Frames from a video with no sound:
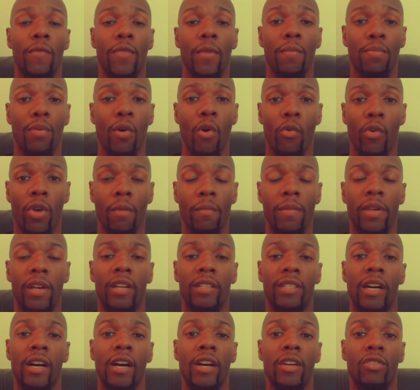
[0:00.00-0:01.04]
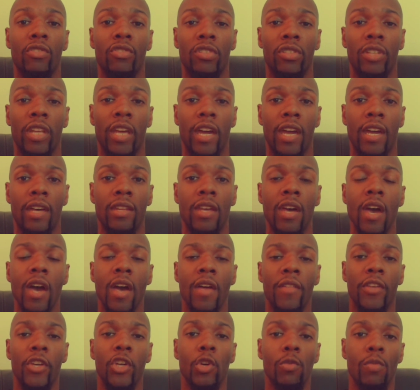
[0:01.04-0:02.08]
of the program because I understand
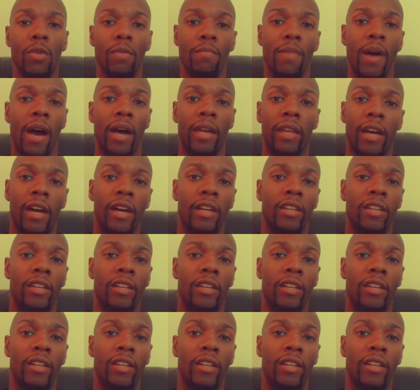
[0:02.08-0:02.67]
the human body.